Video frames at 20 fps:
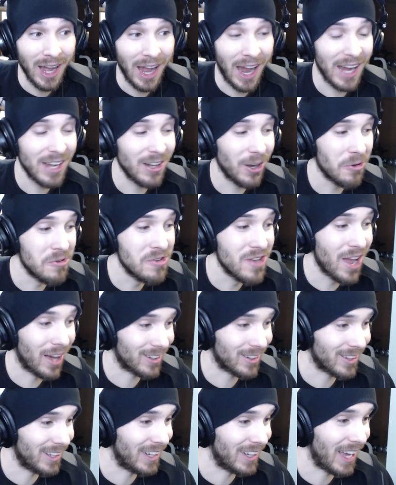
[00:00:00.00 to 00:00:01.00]
I know
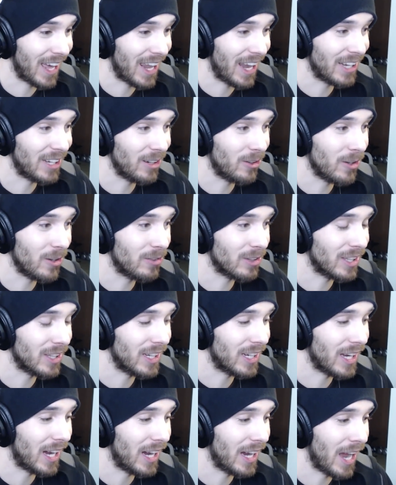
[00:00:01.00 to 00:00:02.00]
nothing, and I don't even
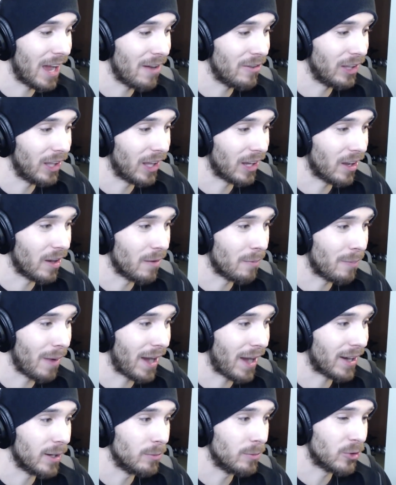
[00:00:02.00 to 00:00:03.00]
think I have it like on a
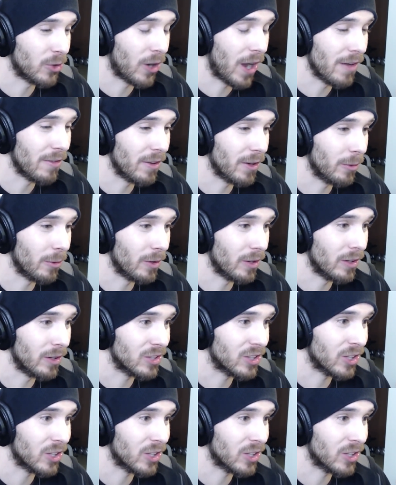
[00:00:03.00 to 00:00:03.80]
backup drive anywhere,